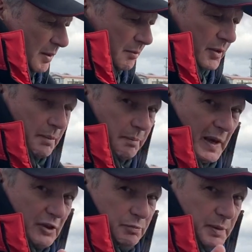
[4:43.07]
But the
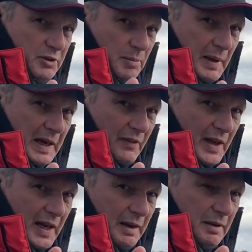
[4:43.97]
best bit about
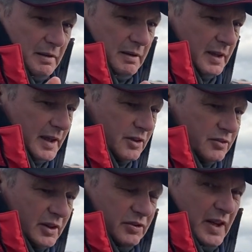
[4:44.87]
that is
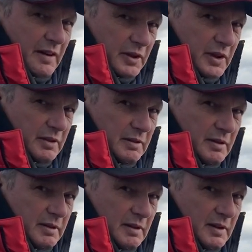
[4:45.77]
it's heavy.
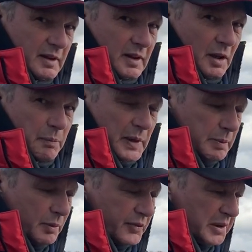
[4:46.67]
And
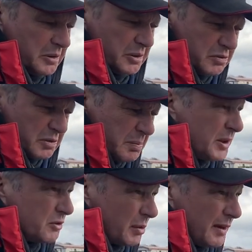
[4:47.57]
people think, oh, it's a bit
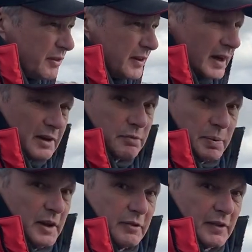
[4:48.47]
too heavy that. It's
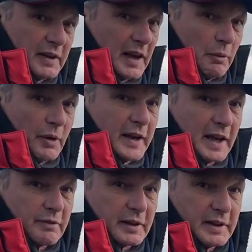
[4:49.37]
perfect. I want it
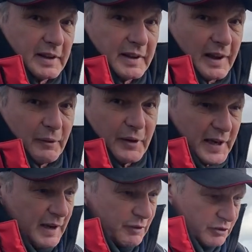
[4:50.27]
heavy. I want it
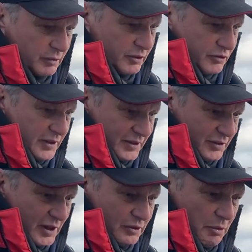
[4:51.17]
heavy so
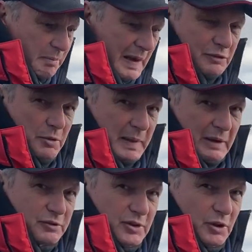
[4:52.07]
it don't bounce
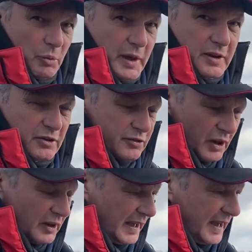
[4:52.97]
about in the wind. It's not
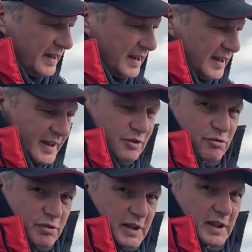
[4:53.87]
light. It's
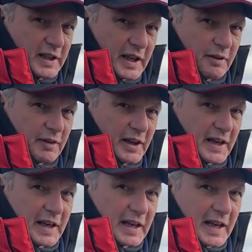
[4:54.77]
really heavy and
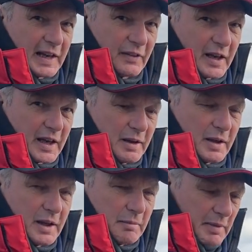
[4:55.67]
I like that.
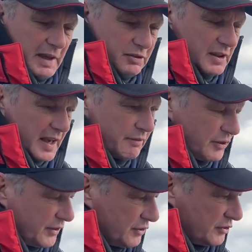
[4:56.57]
It makes it
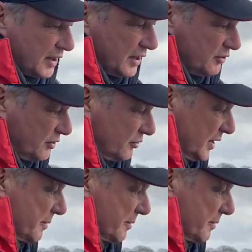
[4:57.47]
everything stationary.